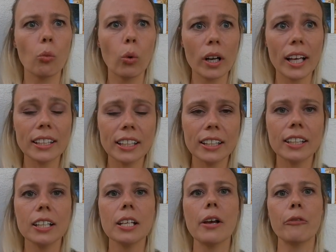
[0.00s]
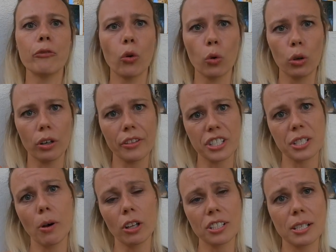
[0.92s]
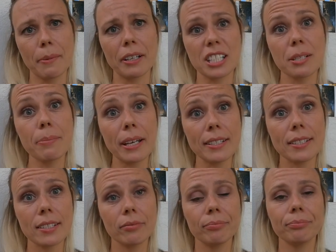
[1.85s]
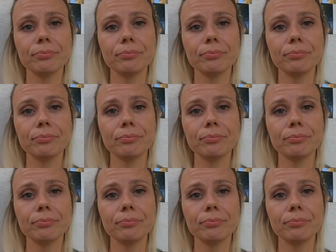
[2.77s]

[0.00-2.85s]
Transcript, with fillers: what I needed for the smallest amount of space.